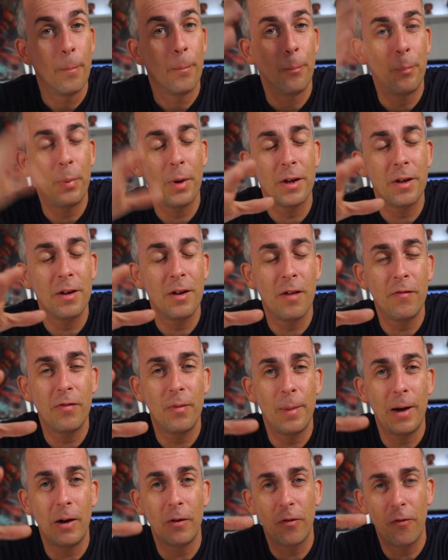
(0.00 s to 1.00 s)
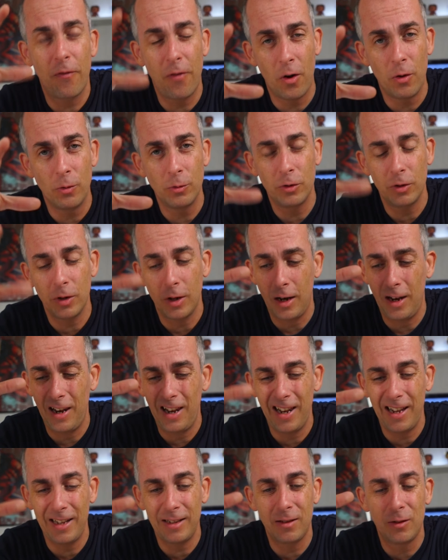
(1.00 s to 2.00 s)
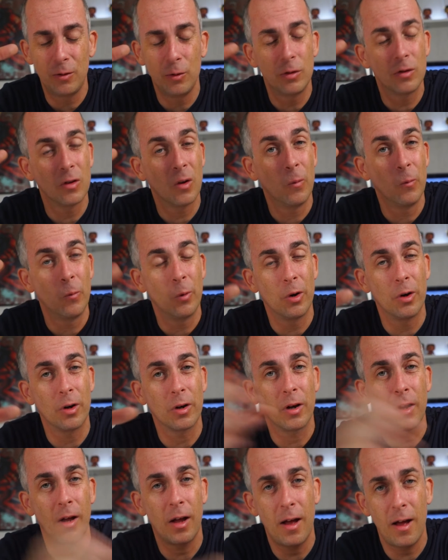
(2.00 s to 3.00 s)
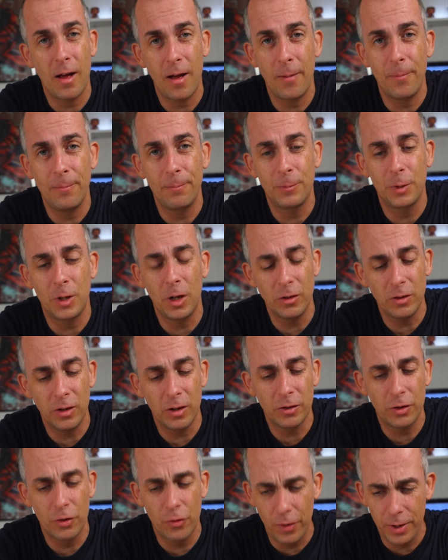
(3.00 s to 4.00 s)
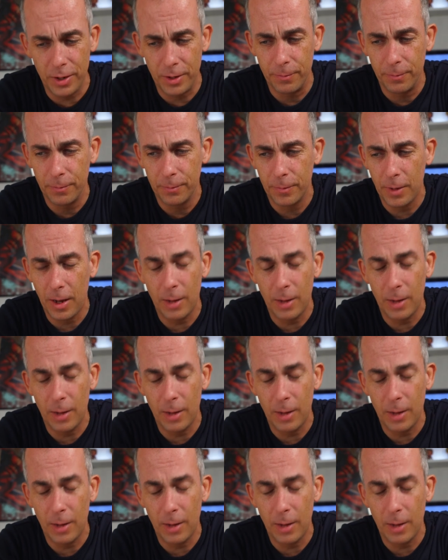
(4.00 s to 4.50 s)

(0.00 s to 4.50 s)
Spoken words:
But enough about phones, let's do some work. Gunslugs3.